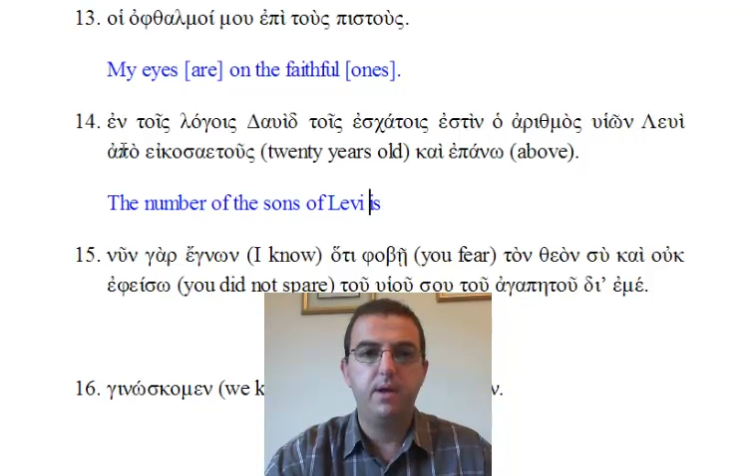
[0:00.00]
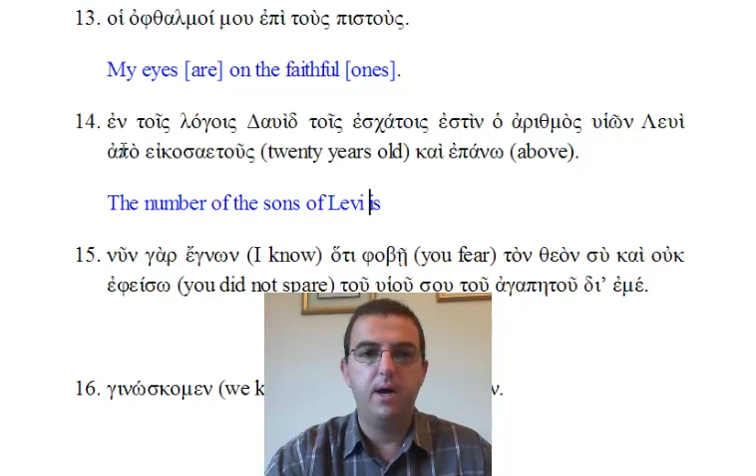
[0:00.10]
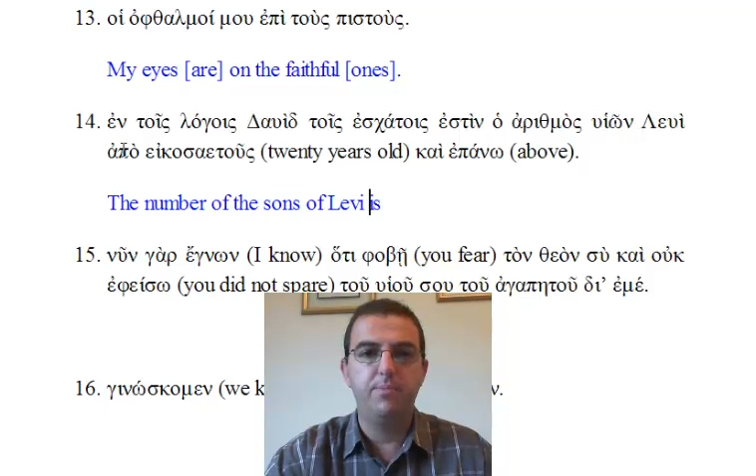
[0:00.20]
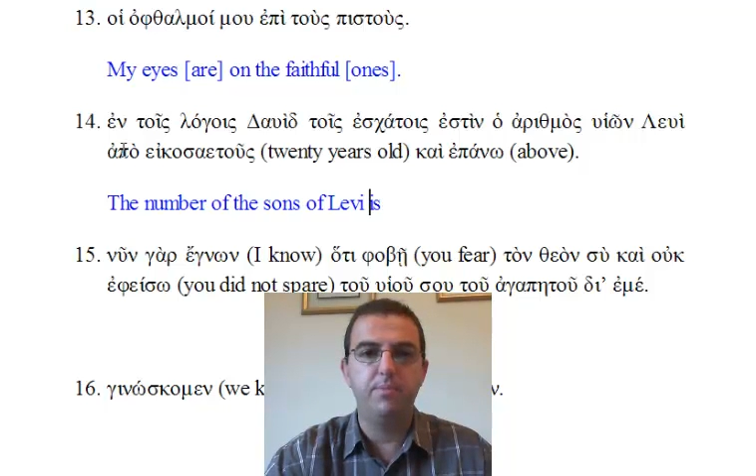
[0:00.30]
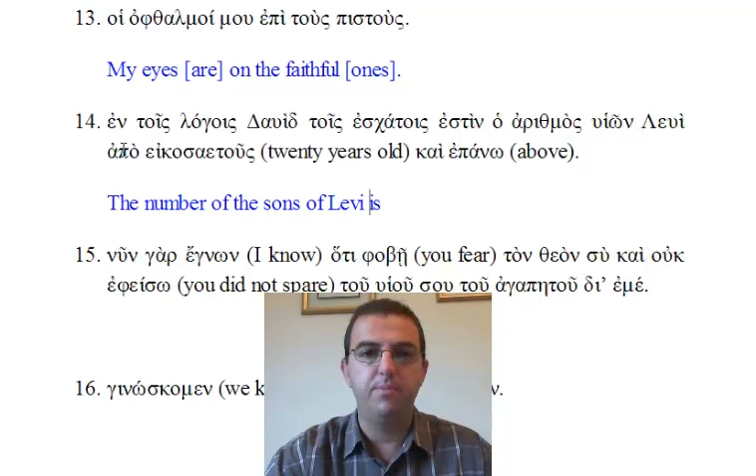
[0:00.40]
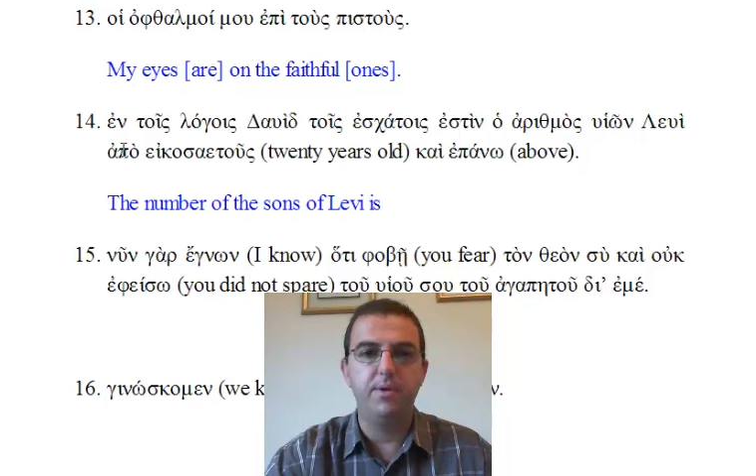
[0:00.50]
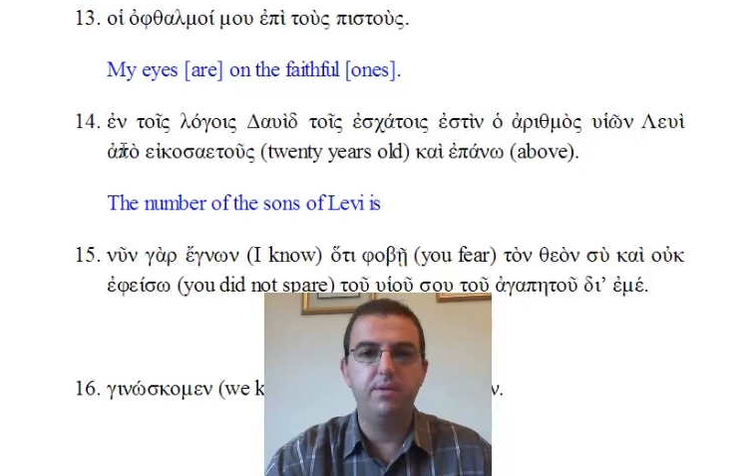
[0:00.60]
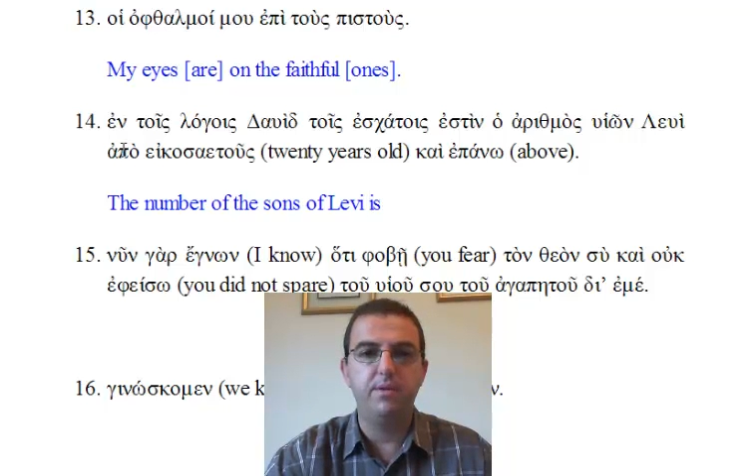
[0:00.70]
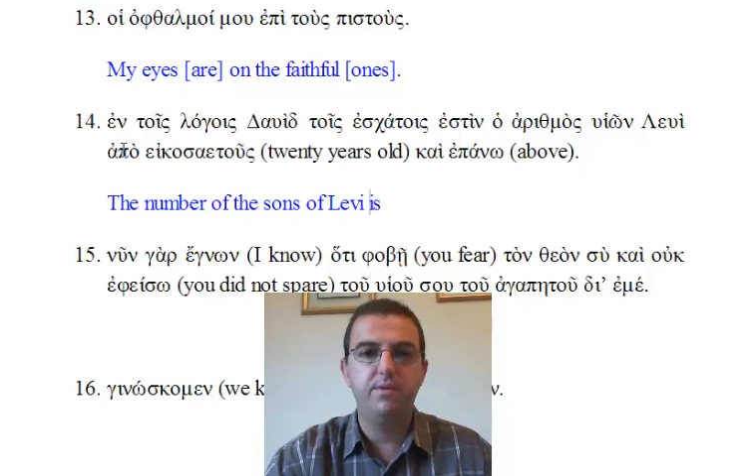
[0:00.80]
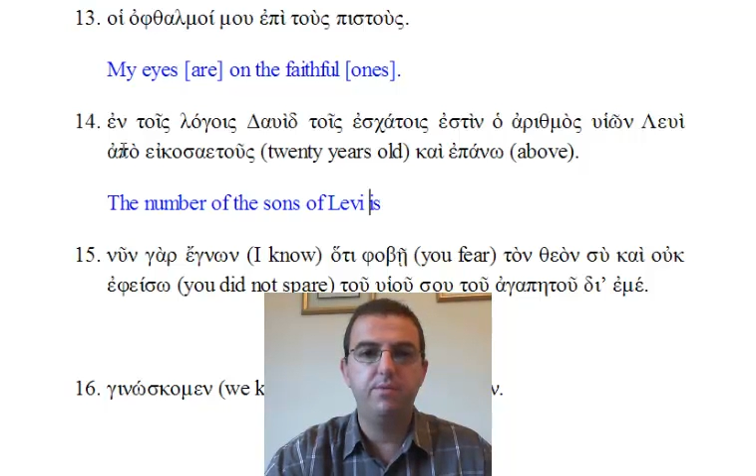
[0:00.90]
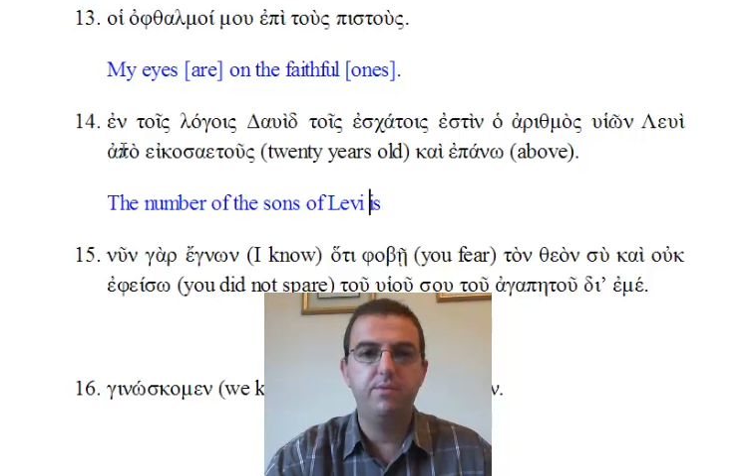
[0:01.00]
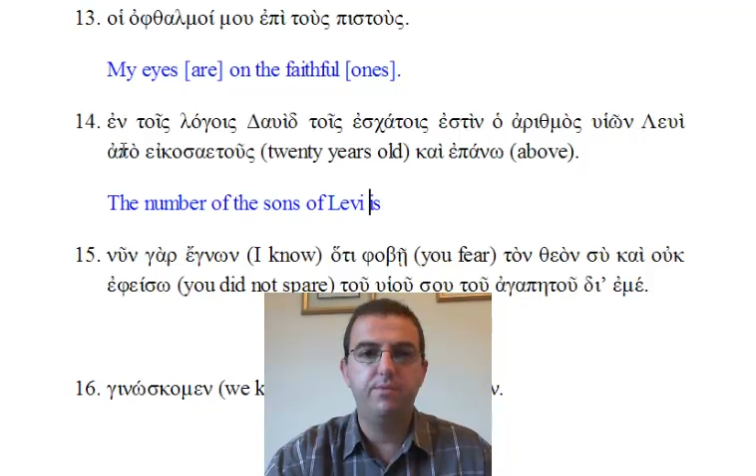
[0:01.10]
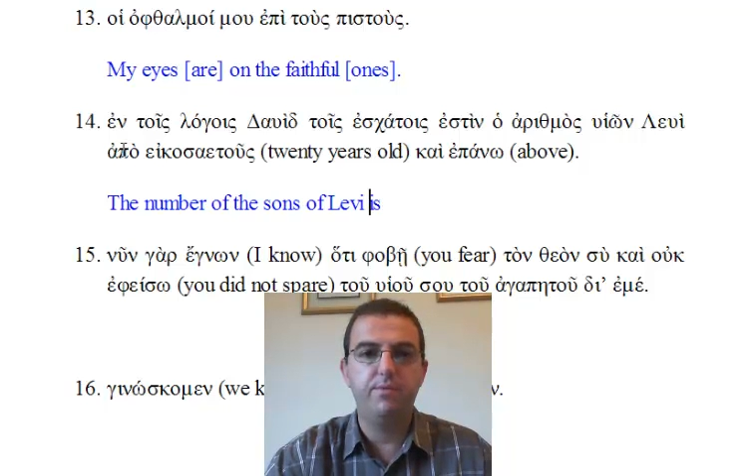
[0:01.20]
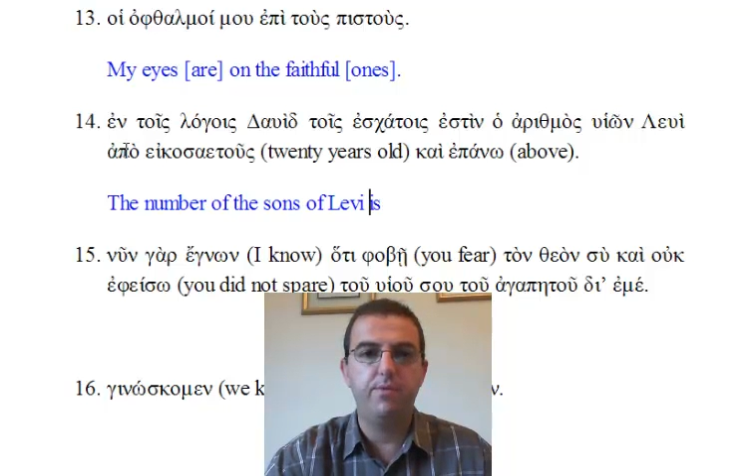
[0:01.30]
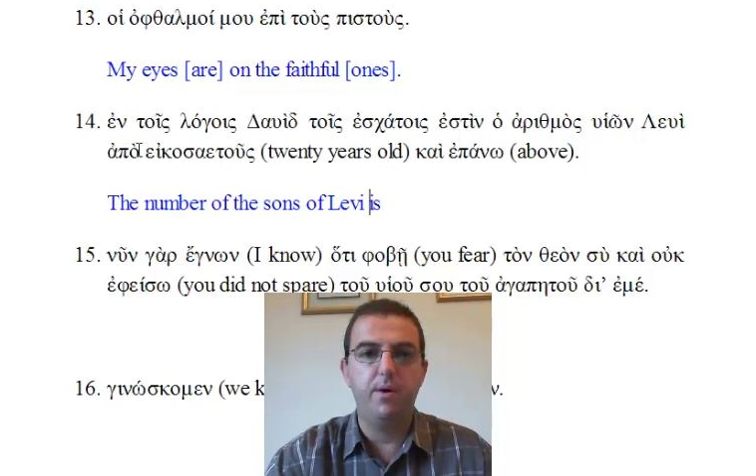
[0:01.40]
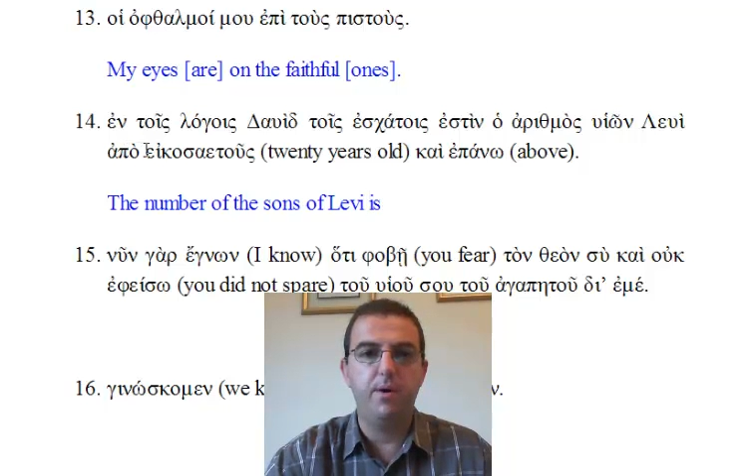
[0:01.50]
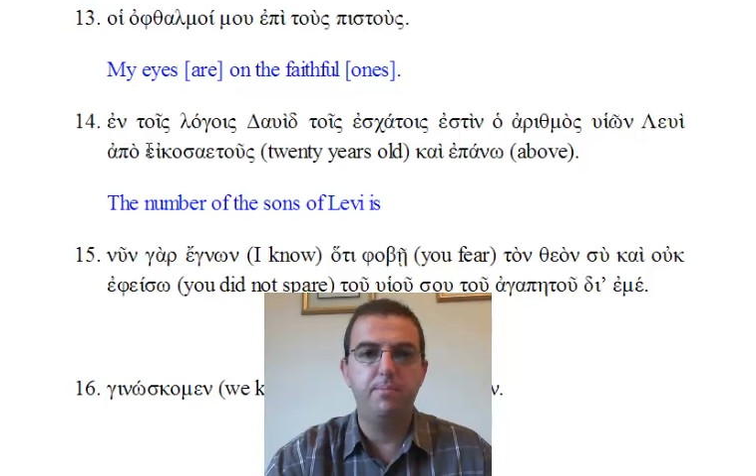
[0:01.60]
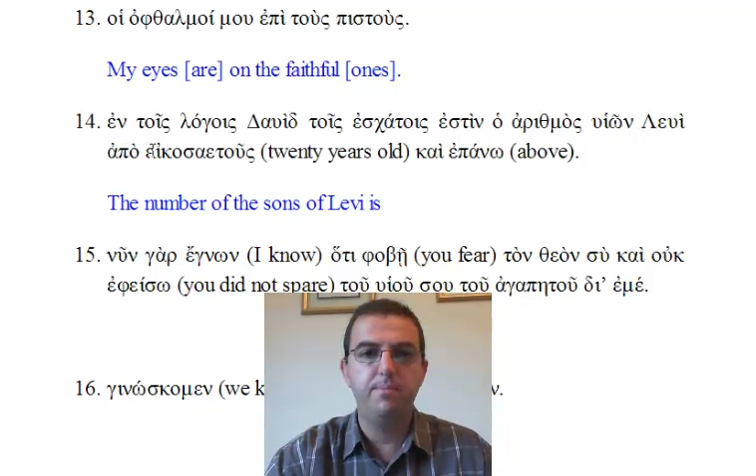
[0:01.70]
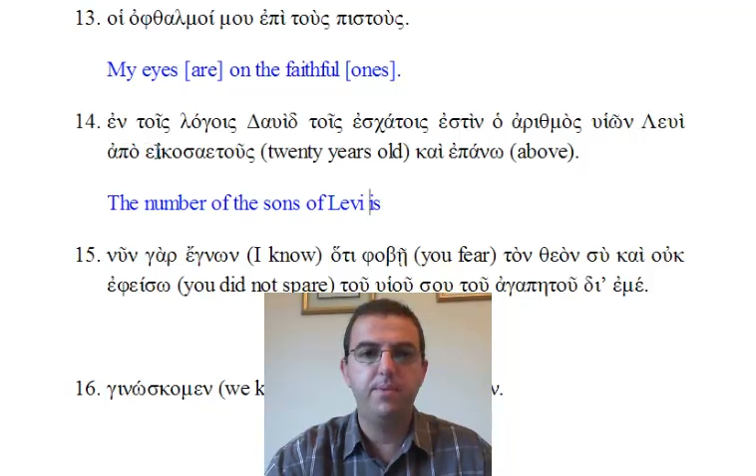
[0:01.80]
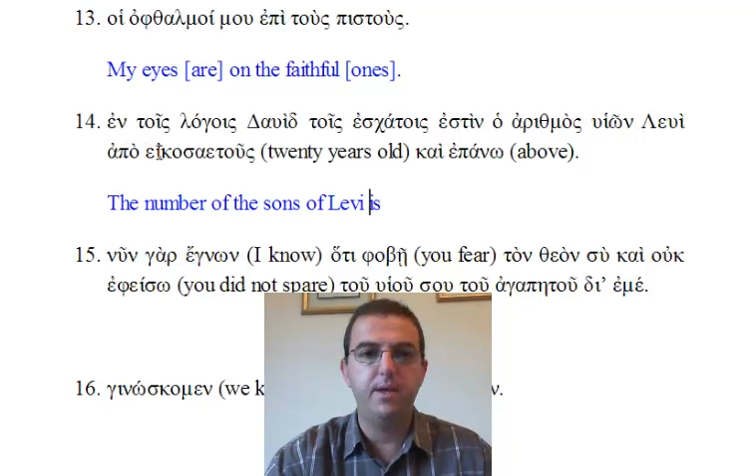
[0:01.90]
Apo means from.